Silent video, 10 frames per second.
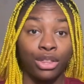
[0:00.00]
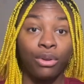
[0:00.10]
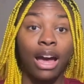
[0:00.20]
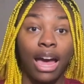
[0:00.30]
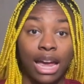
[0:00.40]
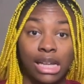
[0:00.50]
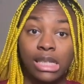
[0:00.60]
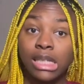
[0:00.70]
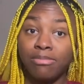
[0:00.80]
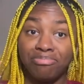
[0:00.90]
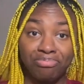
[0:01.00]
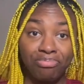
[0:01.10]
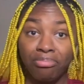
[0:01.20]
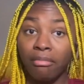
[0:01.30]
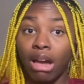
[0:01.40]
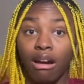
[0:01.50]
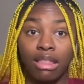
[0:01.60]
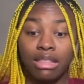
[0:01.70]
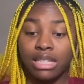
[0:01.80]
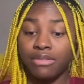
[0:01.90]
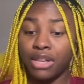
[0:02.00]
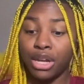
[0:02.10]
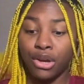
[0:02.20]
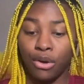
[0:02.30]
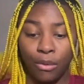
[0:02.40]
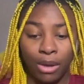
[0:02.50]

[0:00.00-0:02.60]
you guys on this video